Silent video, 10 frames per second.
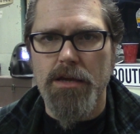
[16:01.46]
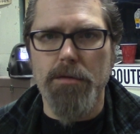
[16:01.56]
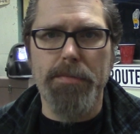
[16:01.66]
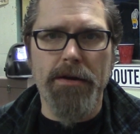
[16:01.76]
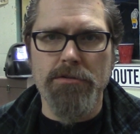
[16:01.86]

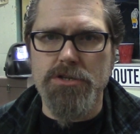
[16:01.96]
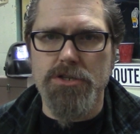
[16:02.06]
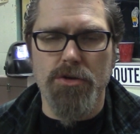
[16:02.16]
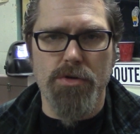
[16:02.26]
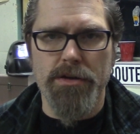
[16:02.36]
you're better just
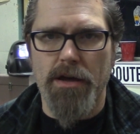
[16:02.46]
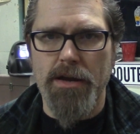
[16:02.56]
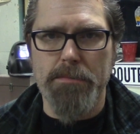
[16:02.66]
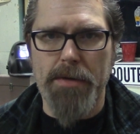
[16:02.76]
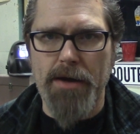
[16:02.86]
to go
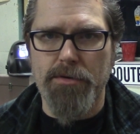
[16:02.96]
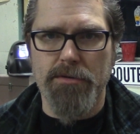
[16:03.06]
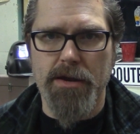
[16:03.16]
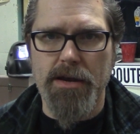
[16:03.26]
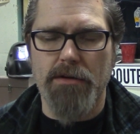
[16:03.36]
online and buy one
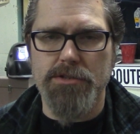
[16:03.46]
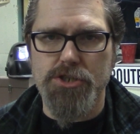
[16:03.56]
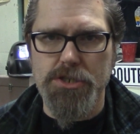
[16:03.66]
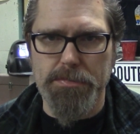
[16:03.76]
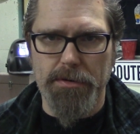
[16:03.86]
right now. It's
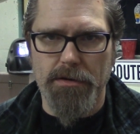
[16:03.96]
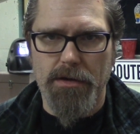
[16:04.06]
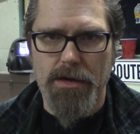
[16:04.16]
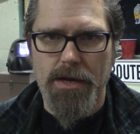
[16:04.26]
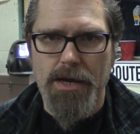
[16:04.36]
cheaper.
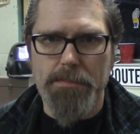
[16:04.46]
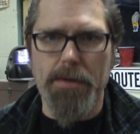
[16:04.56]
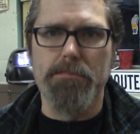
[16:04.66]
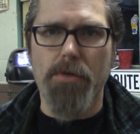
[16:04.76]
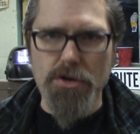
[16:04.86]

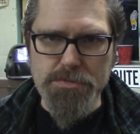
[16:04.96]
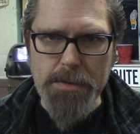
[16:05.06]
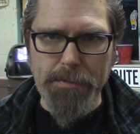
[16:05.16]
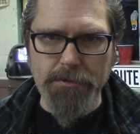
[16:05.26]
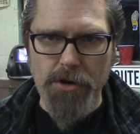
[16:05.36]
But most
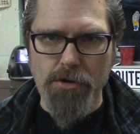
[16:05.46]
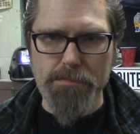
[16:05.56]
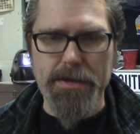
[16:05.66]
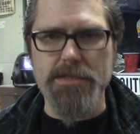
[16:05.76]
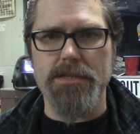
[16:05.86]
people
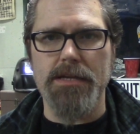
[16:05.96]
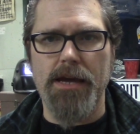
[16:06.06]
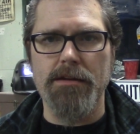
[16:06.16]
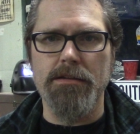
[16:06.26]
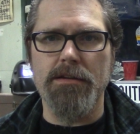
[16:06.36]
don't, because at the
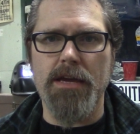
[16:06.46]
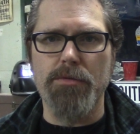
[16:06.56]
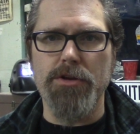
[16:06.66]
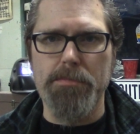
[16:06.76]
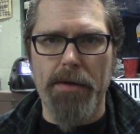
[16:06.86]
end of the day,
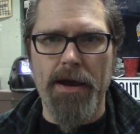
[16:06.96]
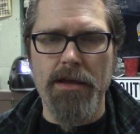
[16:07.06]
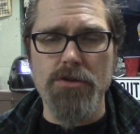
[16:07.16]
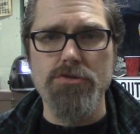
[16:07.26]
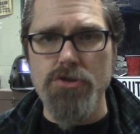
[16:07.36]
when you buy
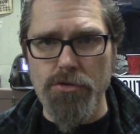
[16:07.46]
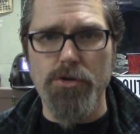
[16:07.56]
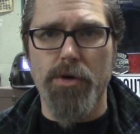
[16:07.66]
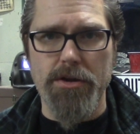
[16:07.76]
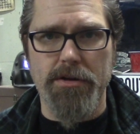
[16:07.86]
it, you don't
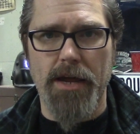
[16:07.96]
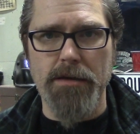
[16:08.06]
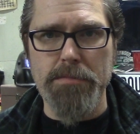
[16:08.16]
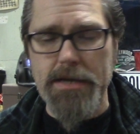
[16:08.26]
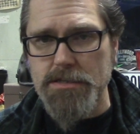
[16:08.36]
know what you're
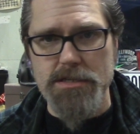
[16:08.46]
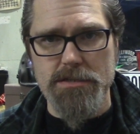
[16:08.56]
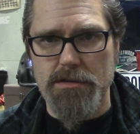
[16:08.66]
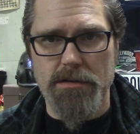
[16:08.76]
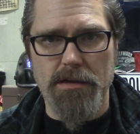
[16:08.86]
getting because
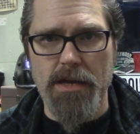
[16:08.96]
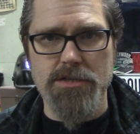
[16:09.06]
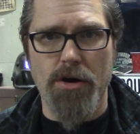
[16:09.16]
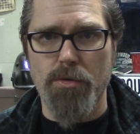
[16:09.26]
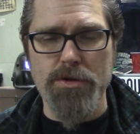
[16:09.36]

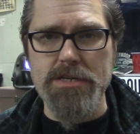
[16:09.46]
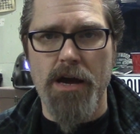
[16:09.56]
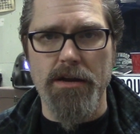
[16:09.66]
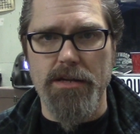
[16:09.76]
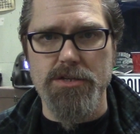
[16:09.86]
it's all
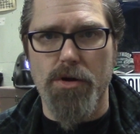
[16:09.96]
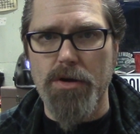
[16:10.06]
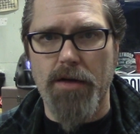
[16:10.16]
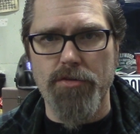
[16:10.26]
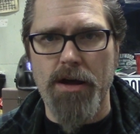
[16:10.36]
redone. It's all
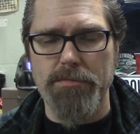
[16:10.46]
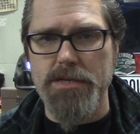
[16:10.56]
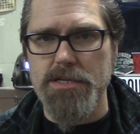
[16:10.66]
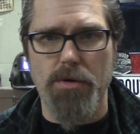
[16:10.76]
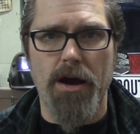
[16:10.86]
covered up. And
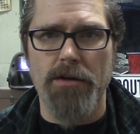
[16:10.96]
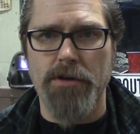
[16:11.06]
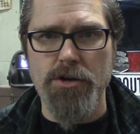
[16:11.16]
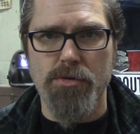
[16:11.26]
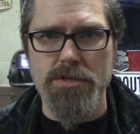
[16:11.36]
they say, well, how do
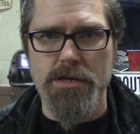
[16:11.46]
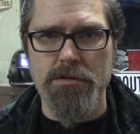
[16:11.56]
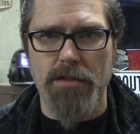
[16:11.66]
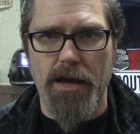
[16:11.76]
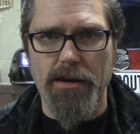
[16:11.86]
I know what's
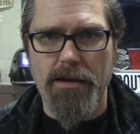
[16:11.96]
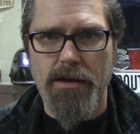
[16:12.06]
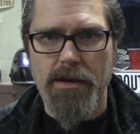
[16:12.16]
under that?